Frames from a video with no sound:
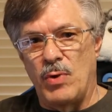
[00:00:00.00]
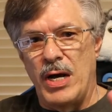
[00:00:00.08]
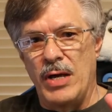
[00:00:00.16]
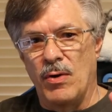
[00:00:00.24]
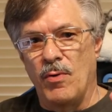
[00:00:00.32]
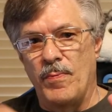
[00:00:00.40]

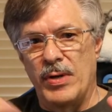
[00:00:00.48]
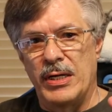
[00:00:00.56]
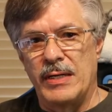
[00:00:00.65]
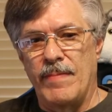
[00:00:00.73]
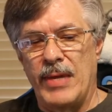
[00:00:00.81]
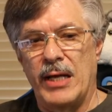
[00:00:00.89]
wide open
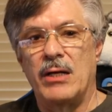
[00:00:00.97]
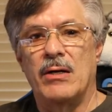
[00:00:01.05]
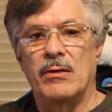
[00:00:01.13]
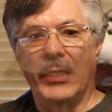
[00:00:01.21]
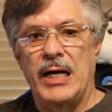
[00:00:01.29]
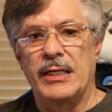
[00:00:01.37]
and I'm like
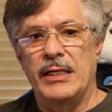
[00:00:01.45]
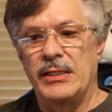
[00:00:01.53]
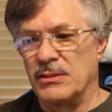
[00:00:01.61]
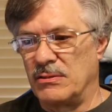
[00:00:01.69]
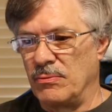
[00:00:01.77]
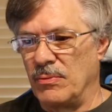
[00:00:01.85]
oh god they
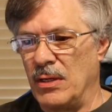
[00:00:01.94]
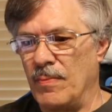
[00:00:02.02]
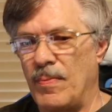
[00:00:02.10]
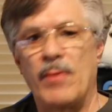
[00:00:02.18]
just well